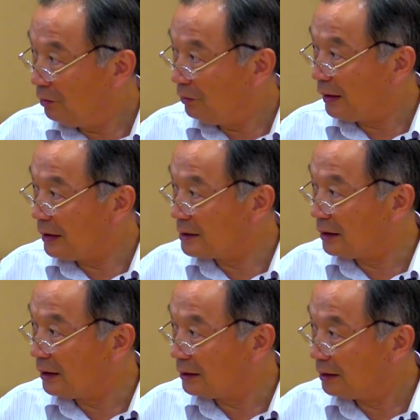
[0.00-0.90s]
we can
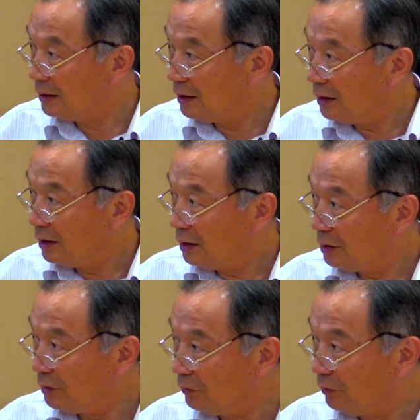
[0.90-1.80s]
see that
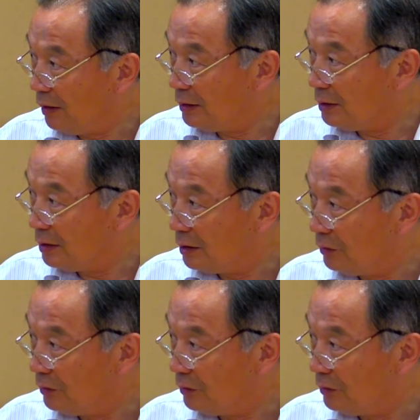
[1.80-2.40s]
when